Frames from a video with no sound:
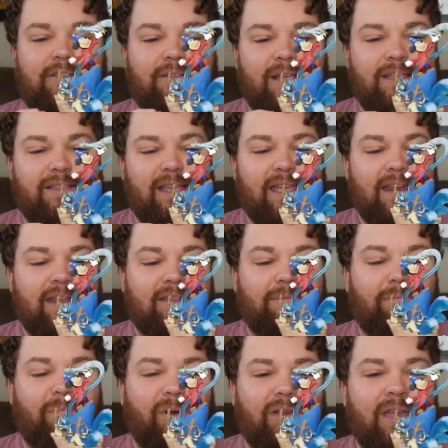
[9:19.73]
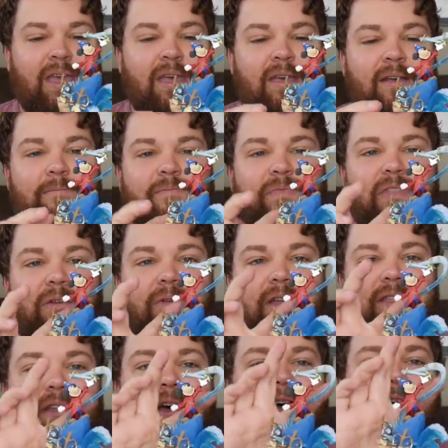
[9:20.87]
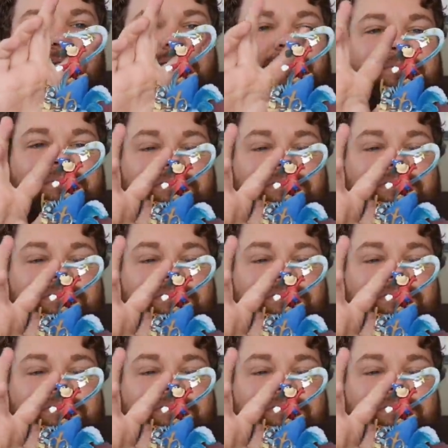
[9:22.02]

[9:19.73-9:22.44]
So he's like in his book with uh,